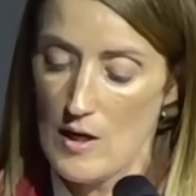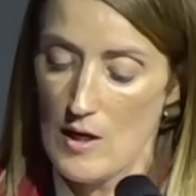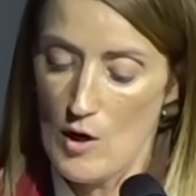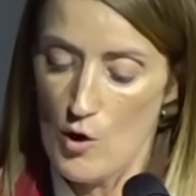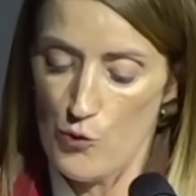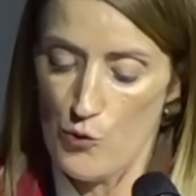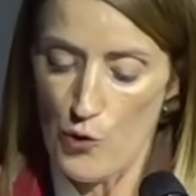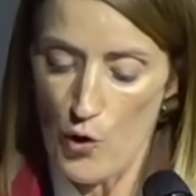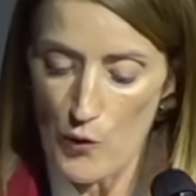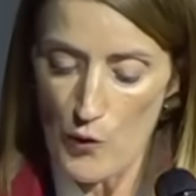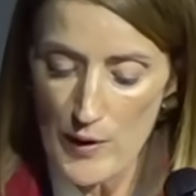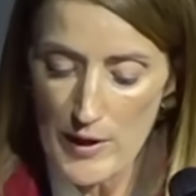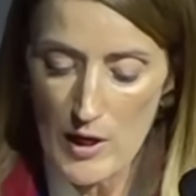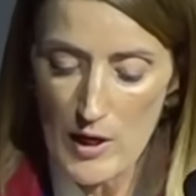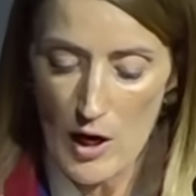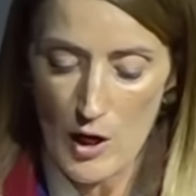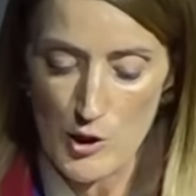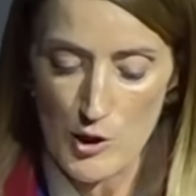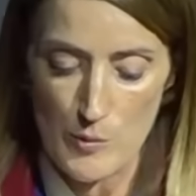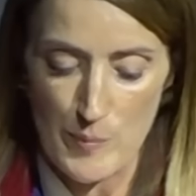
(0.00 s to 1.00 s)
for
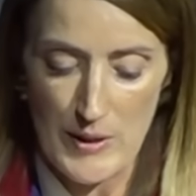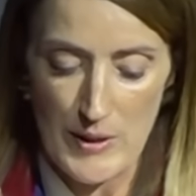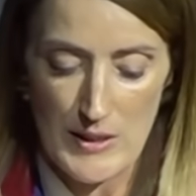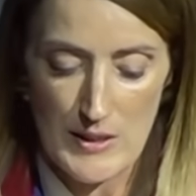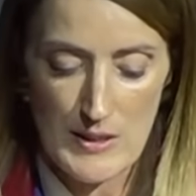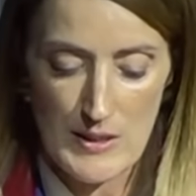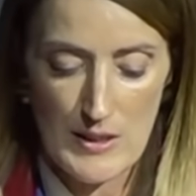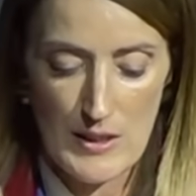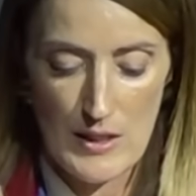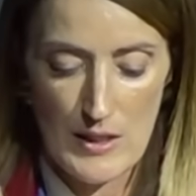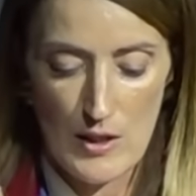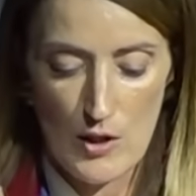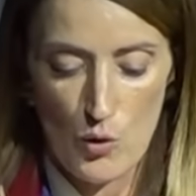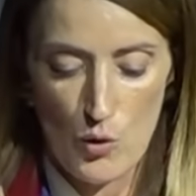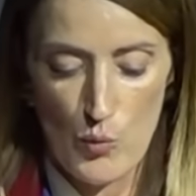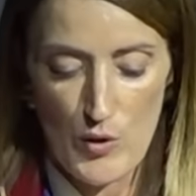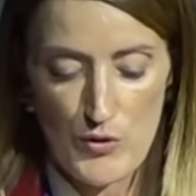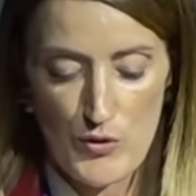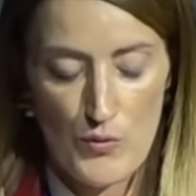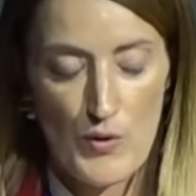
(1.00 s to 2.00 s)
enlargement
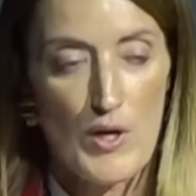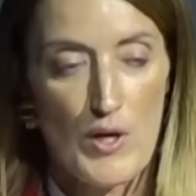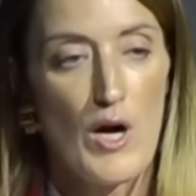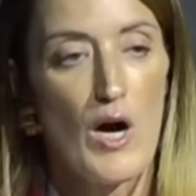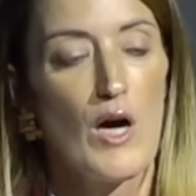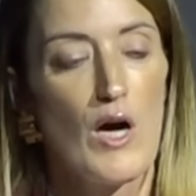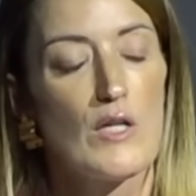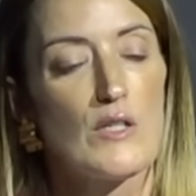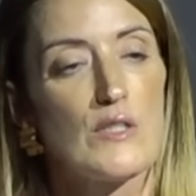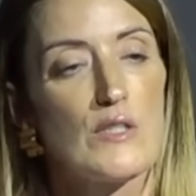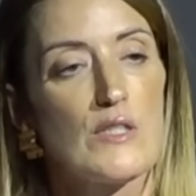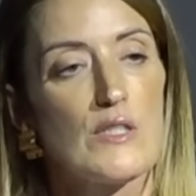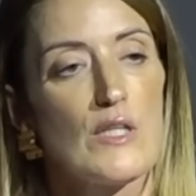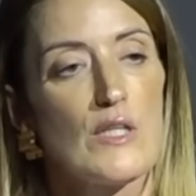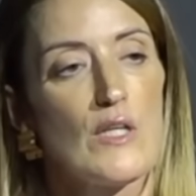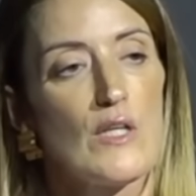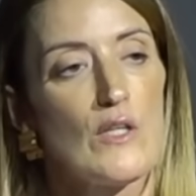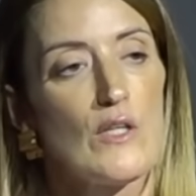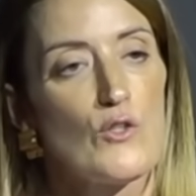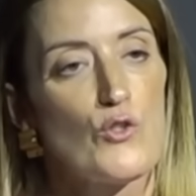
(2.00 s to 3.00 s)
with regards
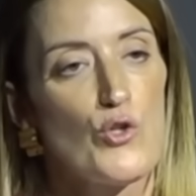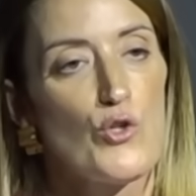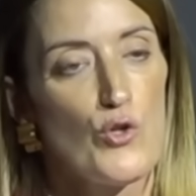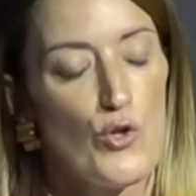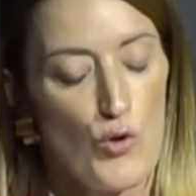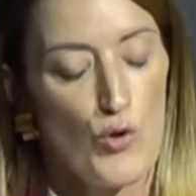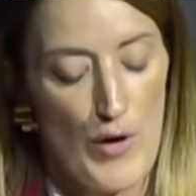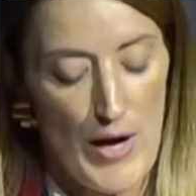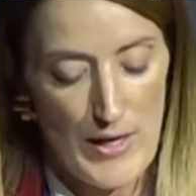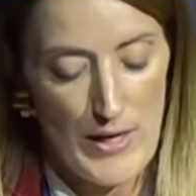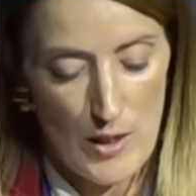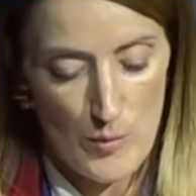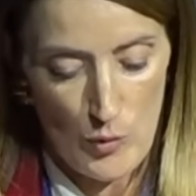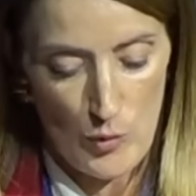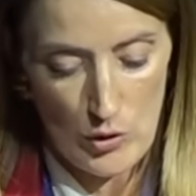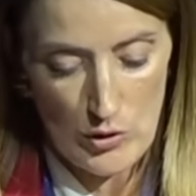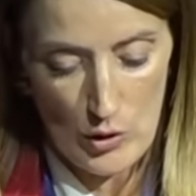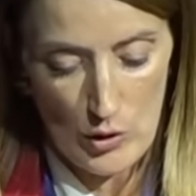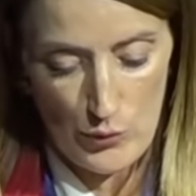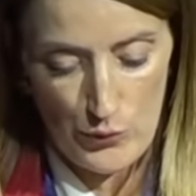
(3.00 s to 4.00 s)
to Ukraine and
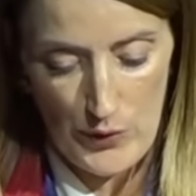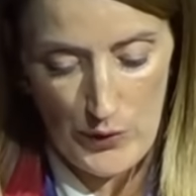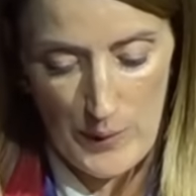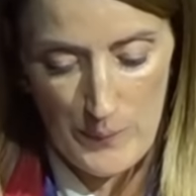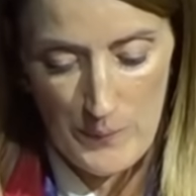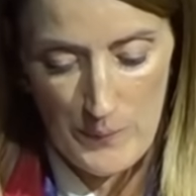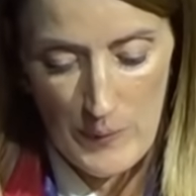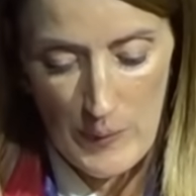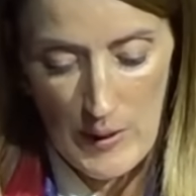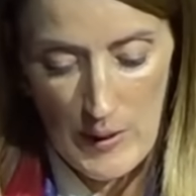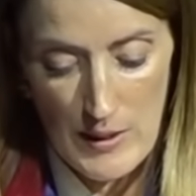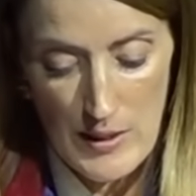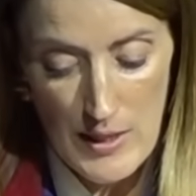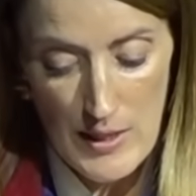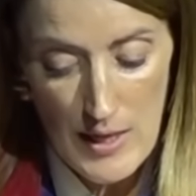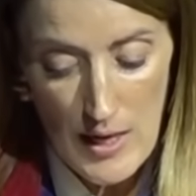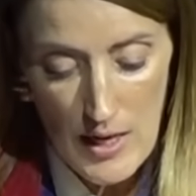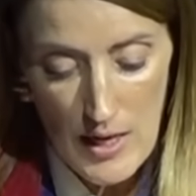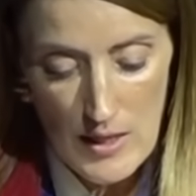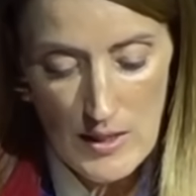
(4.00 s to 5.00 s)
Moldova. And
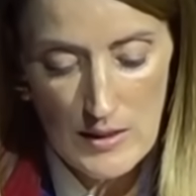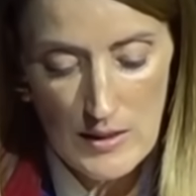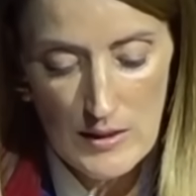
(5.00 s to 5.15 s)
here,